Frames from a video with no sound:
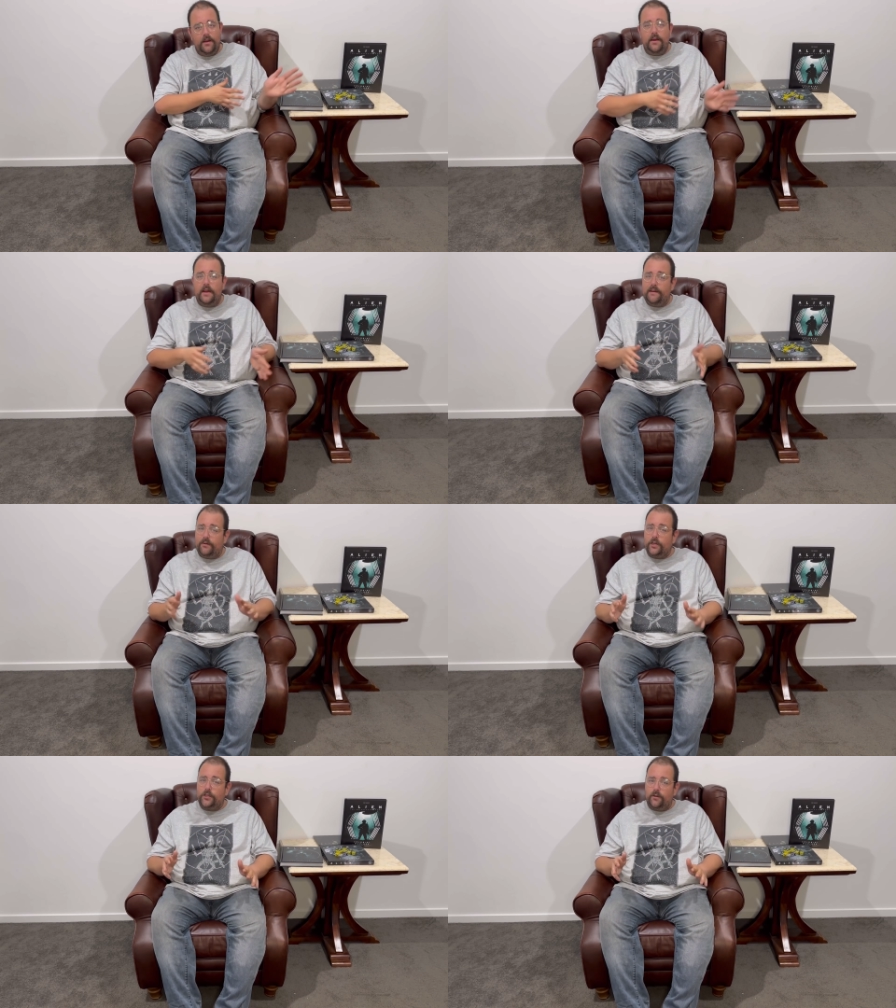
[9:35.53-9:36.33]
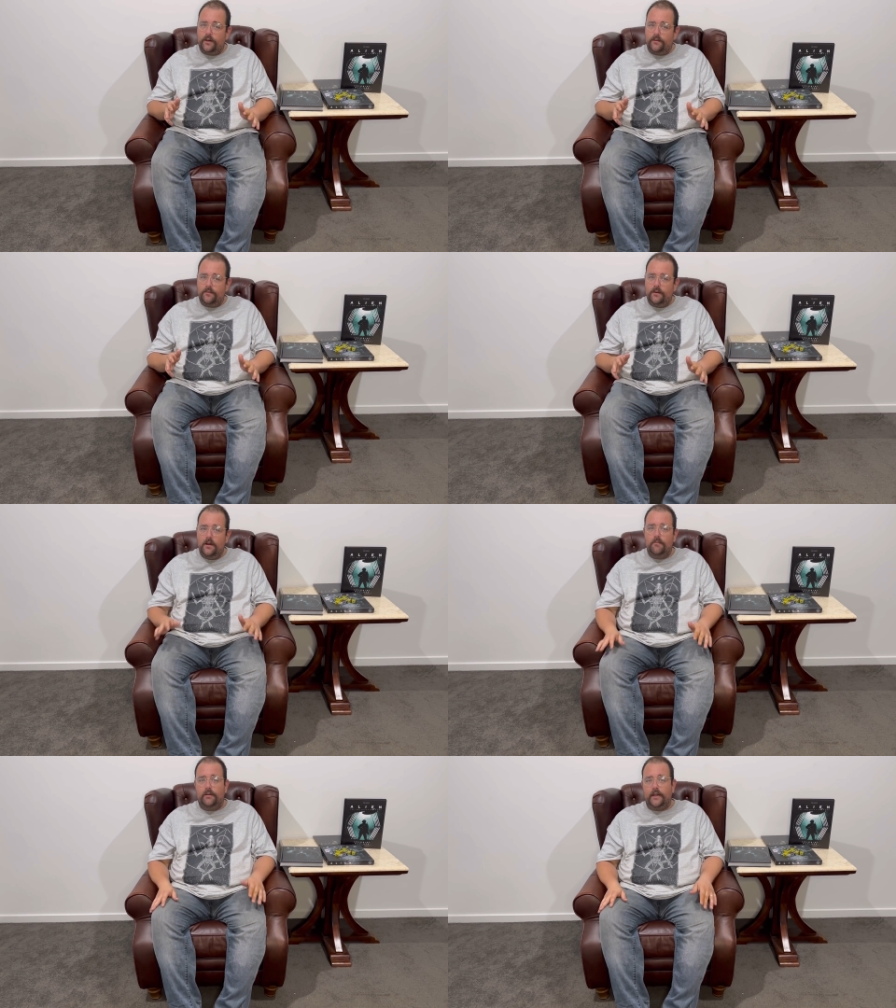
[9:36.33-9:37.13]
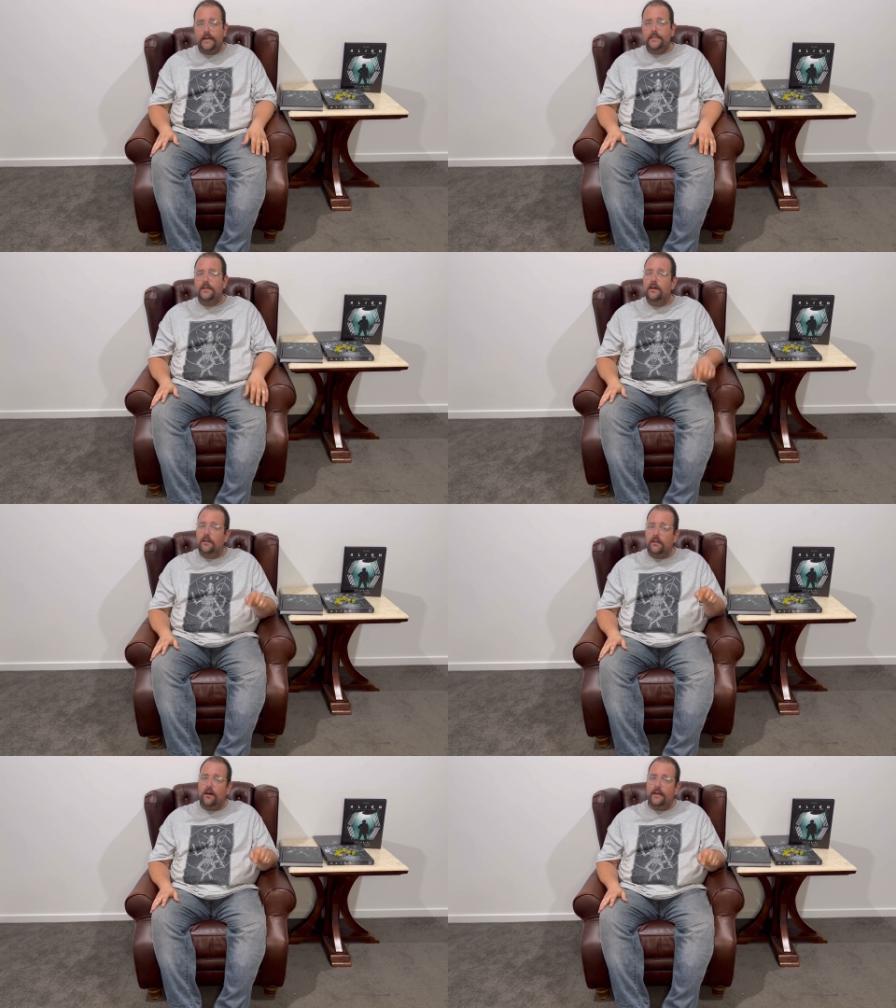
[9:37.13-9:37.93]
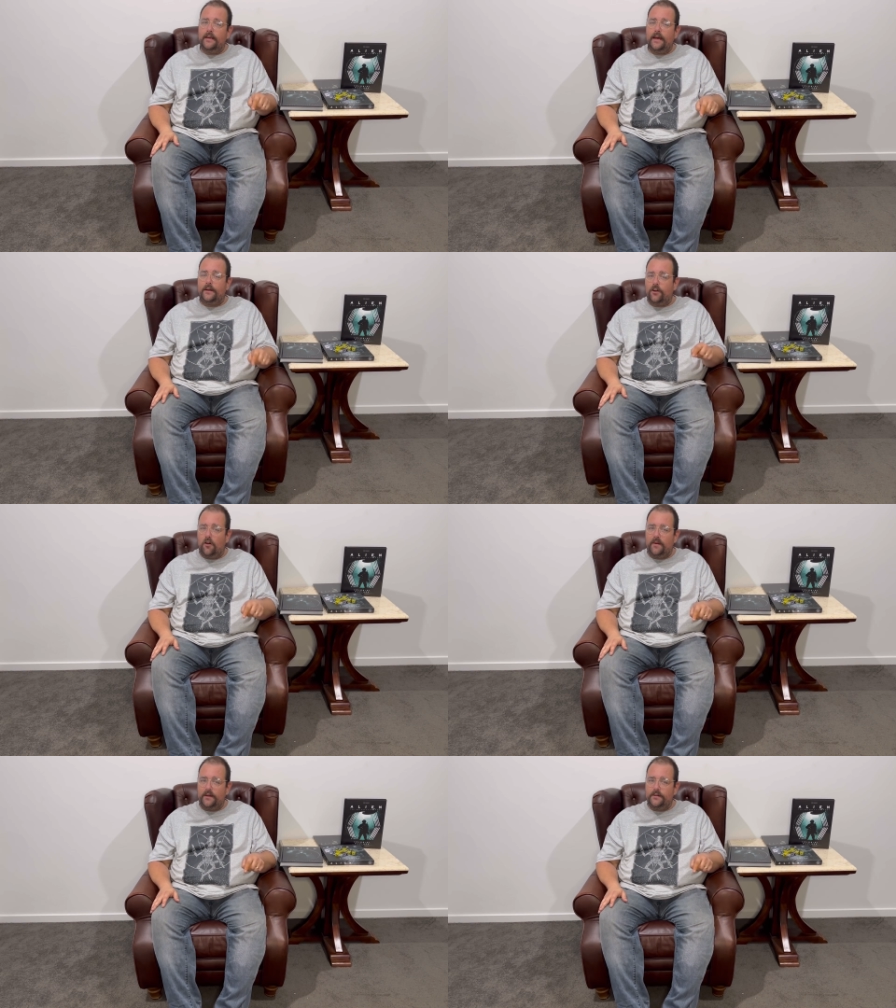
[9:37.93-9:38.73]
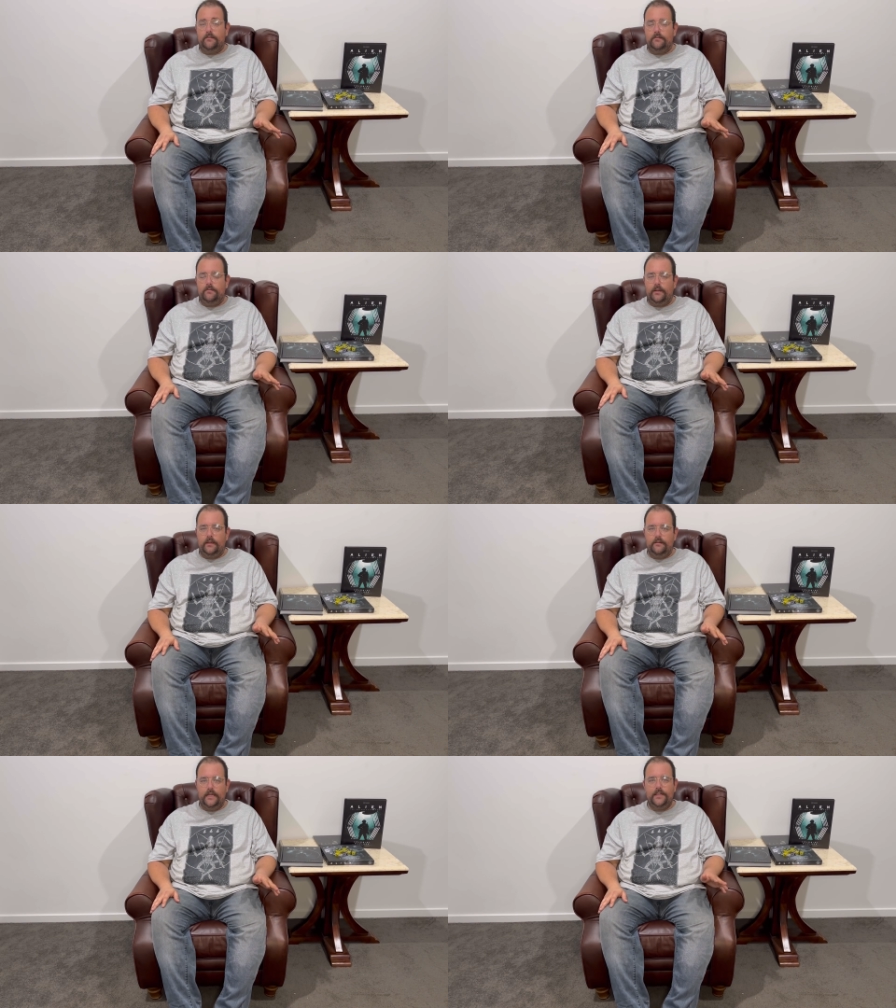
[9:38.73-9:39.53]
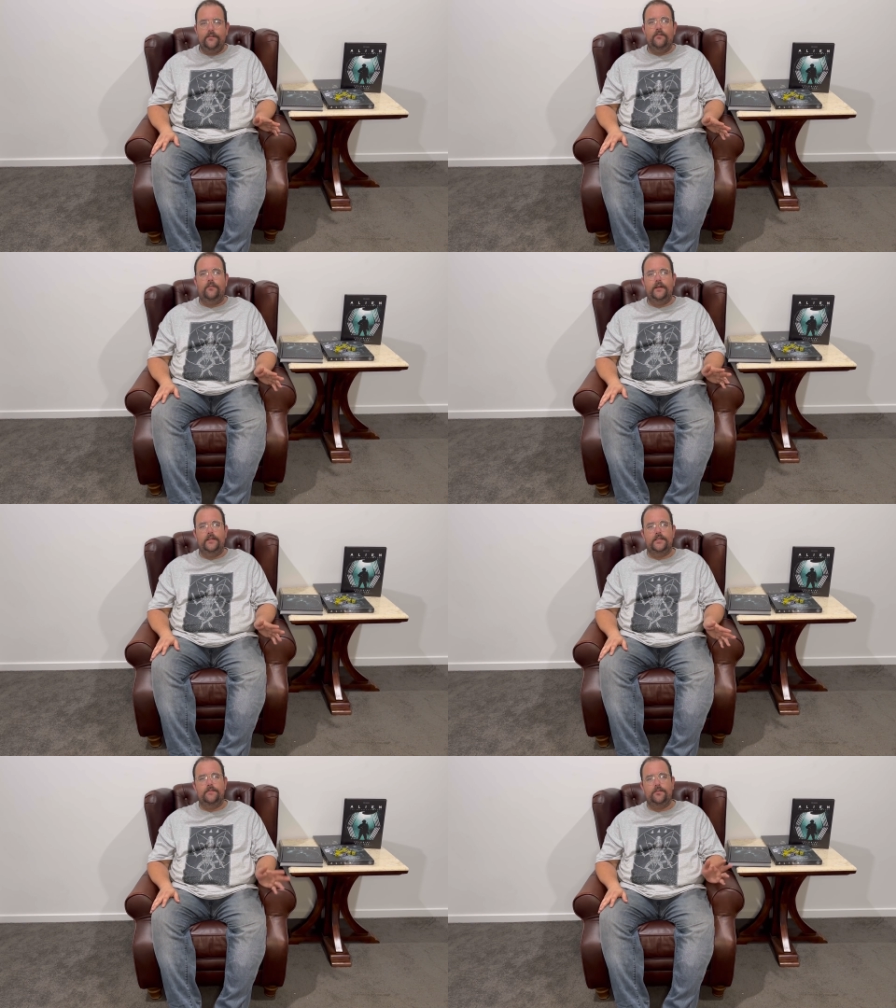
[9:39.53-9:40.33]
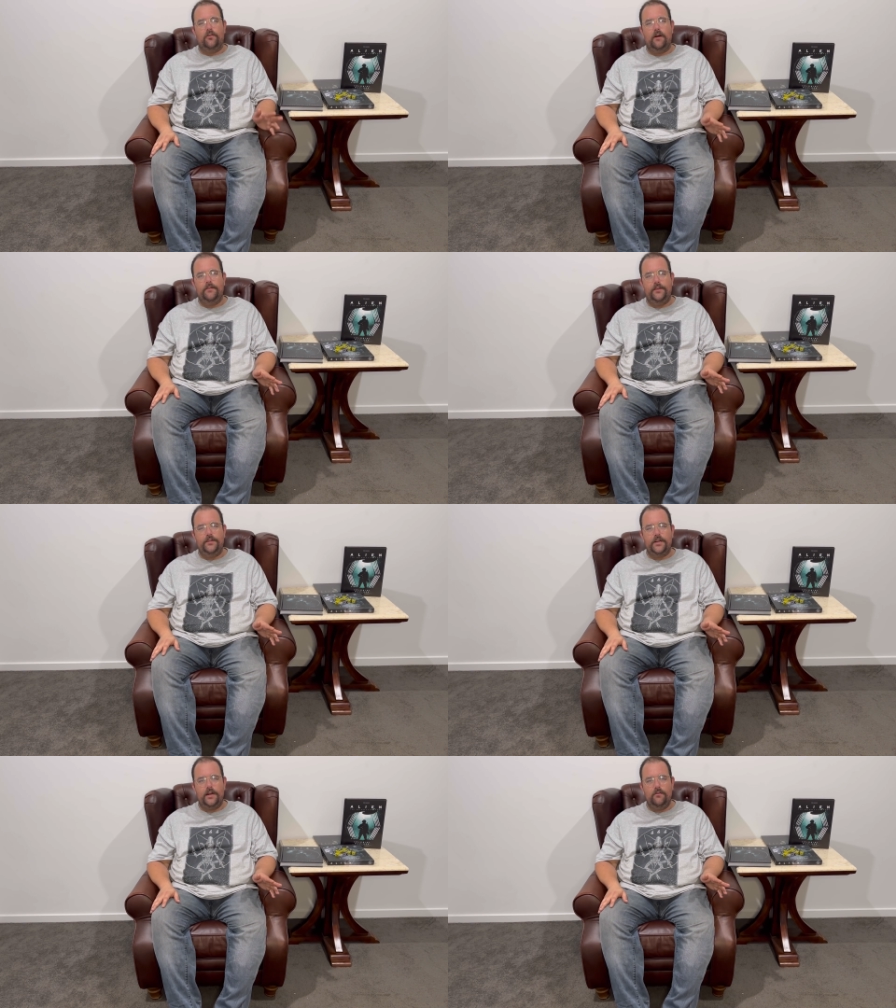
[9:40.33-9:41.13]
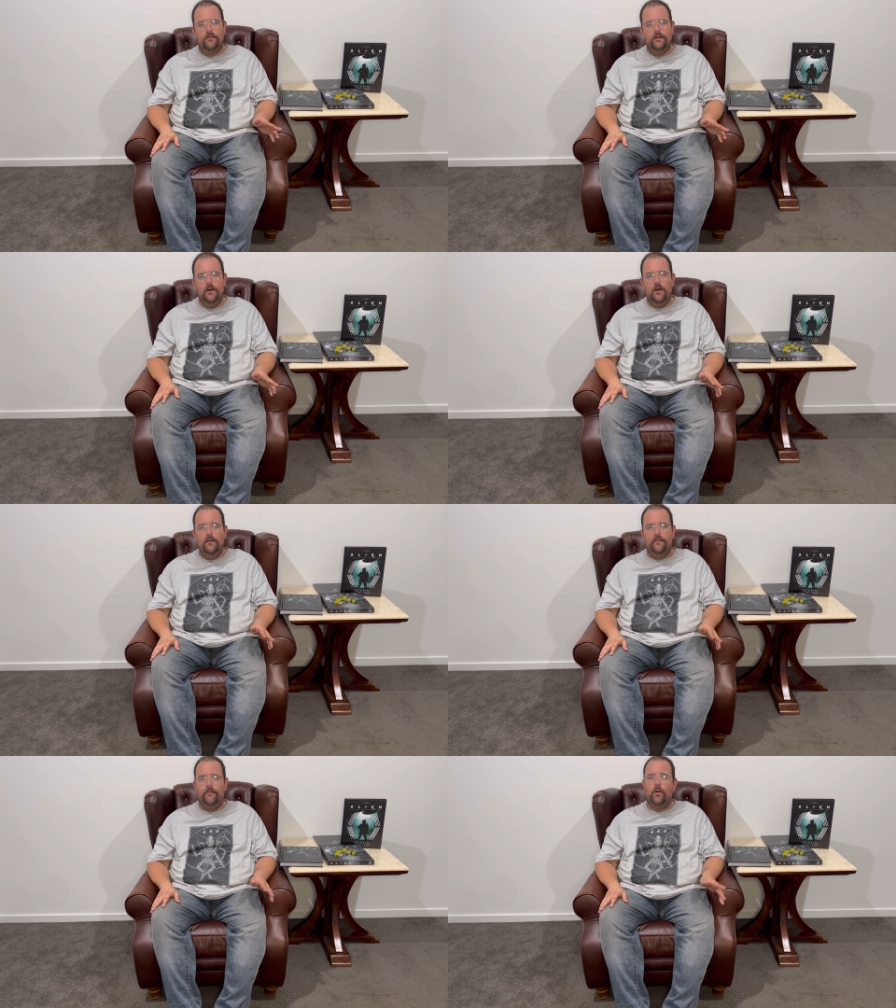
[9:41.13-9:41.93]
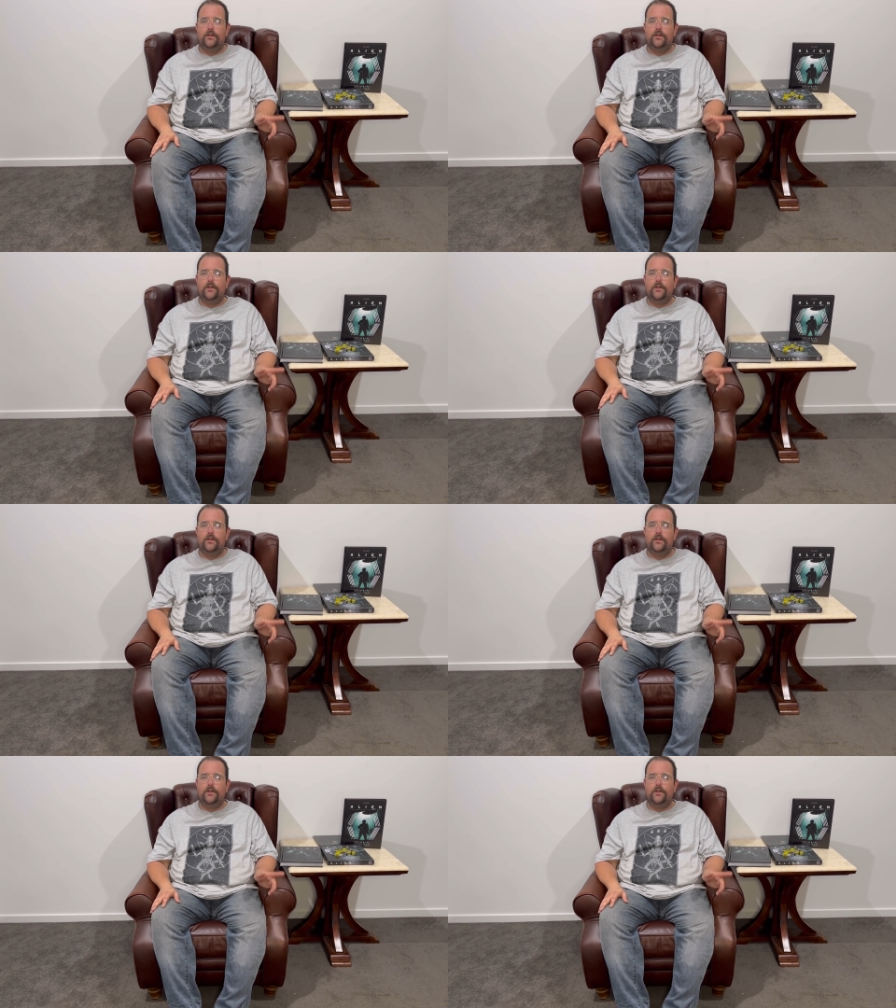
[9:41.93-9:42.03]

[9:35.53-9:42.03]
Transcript: If you enjoyed it, please like and comment. Please feel free to subscribe to the channel for more